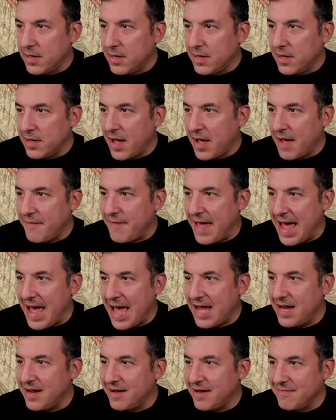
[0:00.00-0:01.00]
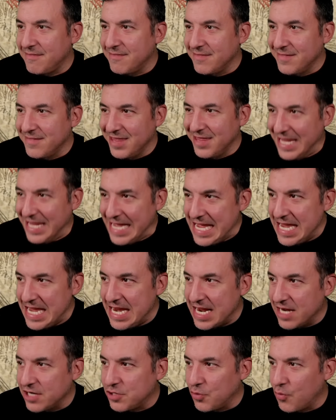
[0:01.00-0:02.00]
I've had it
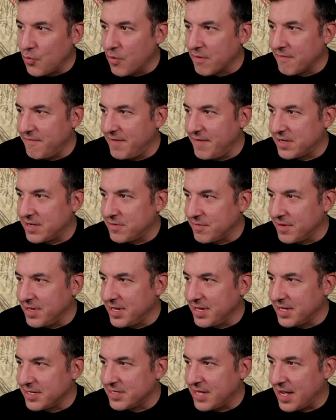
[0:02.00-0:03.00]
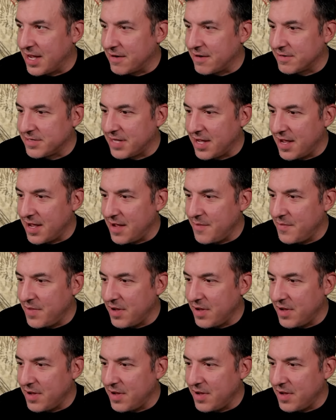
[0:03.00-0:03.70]
leaning toward victory the entire time,